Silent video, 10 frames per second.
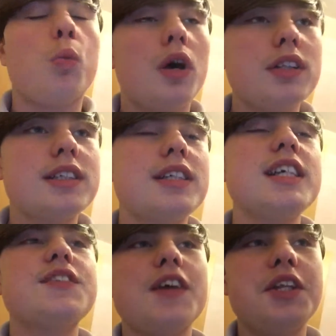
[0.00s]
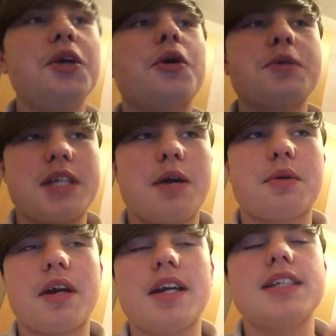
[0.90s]
Once this video goes
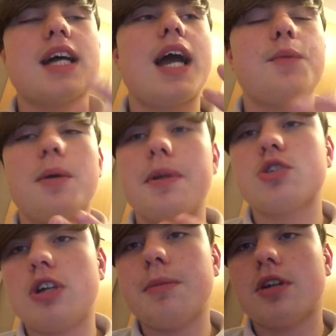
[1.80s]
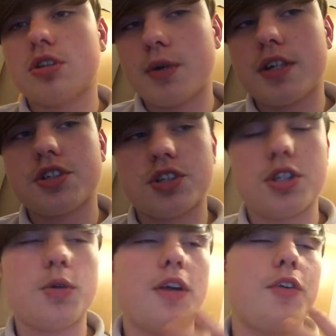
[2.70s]
out, guys, I will be streaming on Twitch.
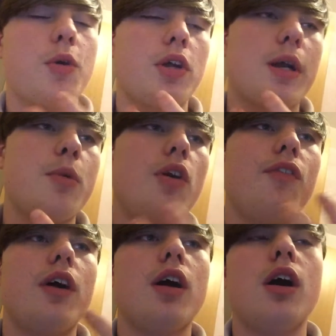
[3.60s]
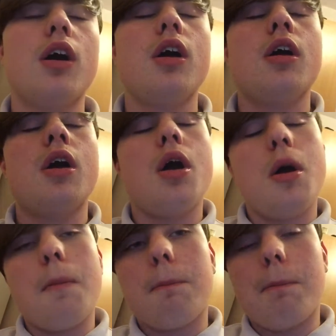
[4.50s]
So if you want to come over,
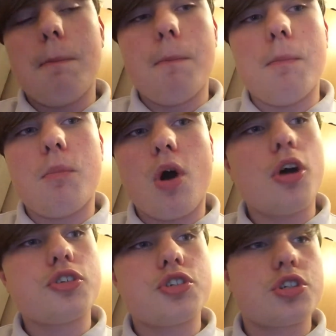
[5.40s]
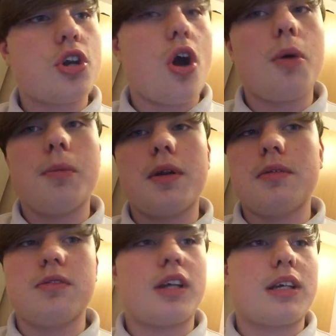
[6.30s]
watch,
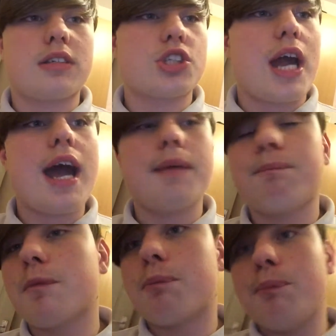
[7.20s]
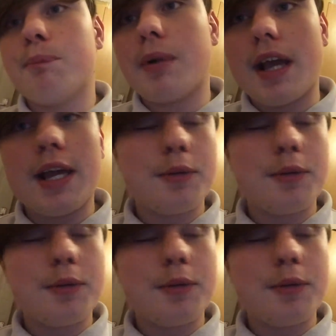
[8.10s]
comment, like chat, play